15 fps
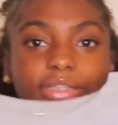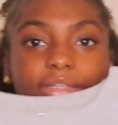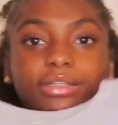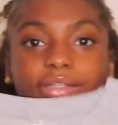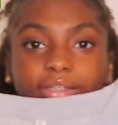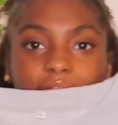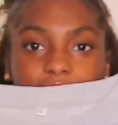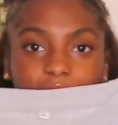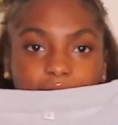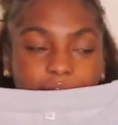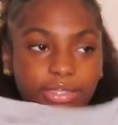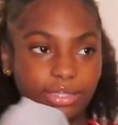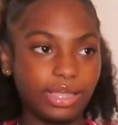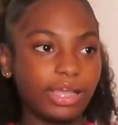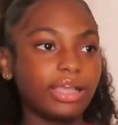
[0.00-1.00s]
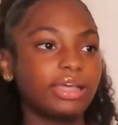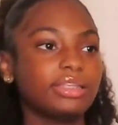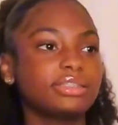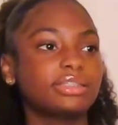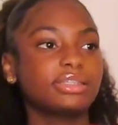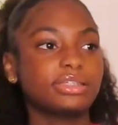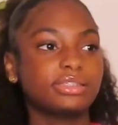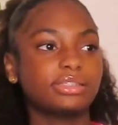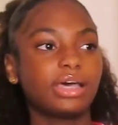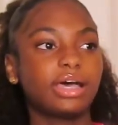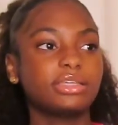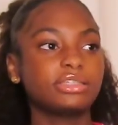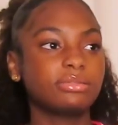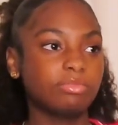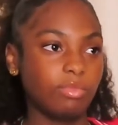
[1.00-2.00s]
I got. I got this in a
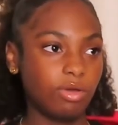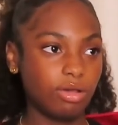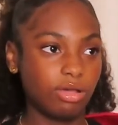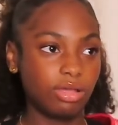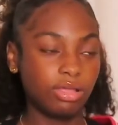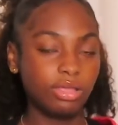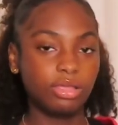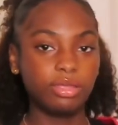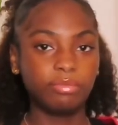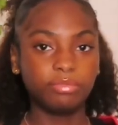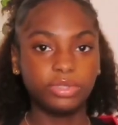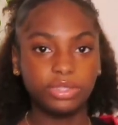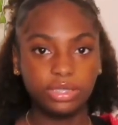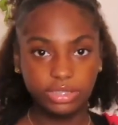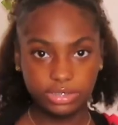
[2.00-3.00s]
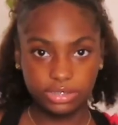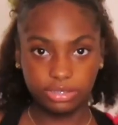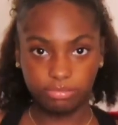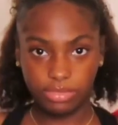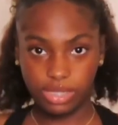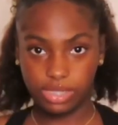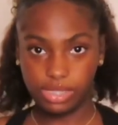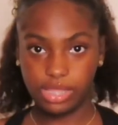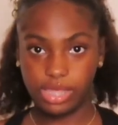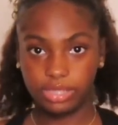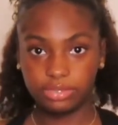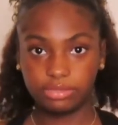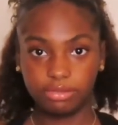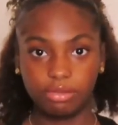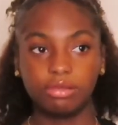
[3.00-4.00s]
size small because in my
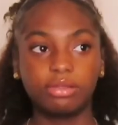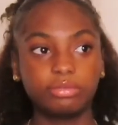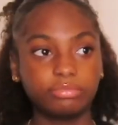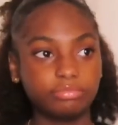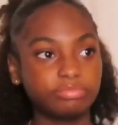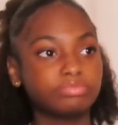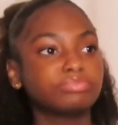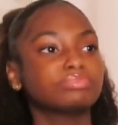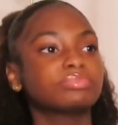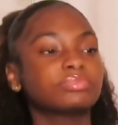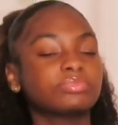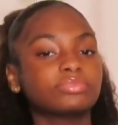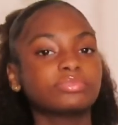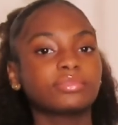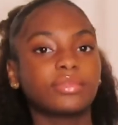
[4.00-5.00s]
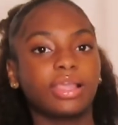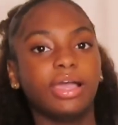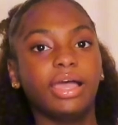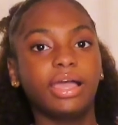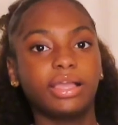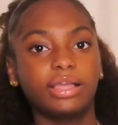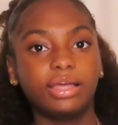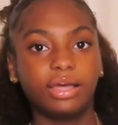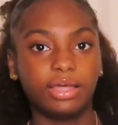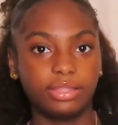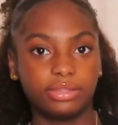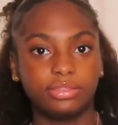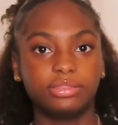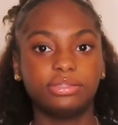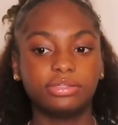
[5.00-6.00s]
last haul, I had got
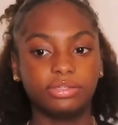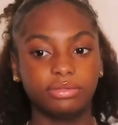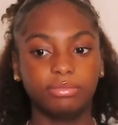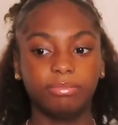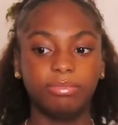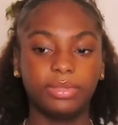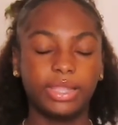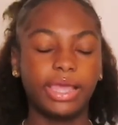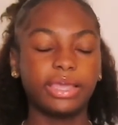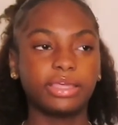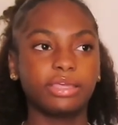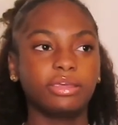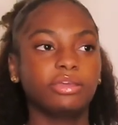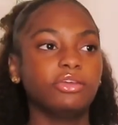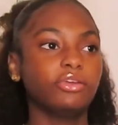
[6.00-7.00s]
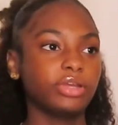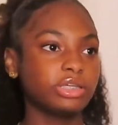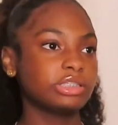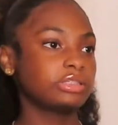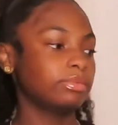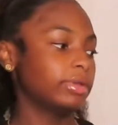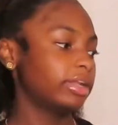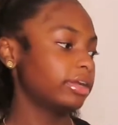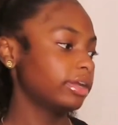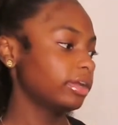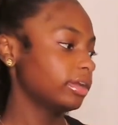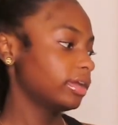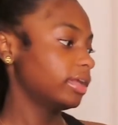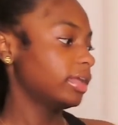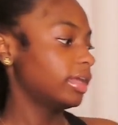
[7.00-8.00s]
the black and gray sweater
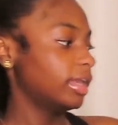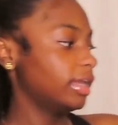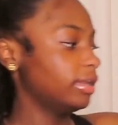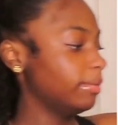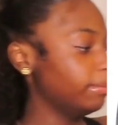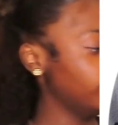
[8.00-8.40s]
in a